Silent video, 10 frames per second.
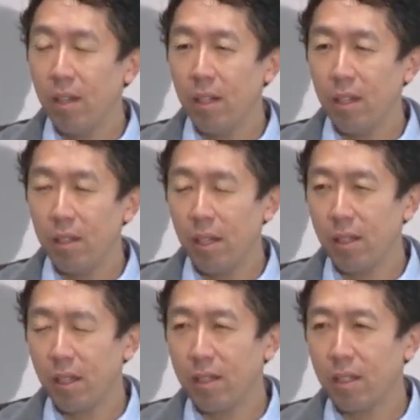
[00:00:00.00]

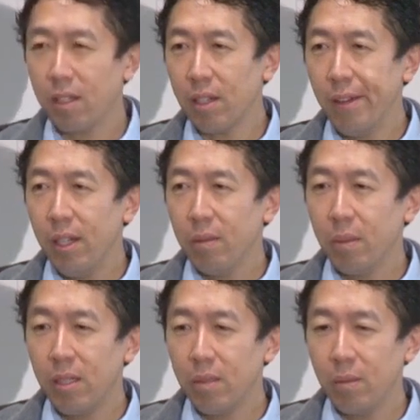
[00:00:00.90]
I think
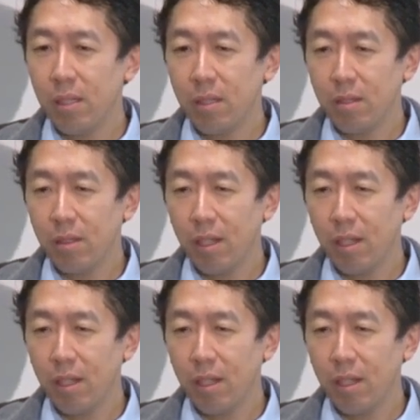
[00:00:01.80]
when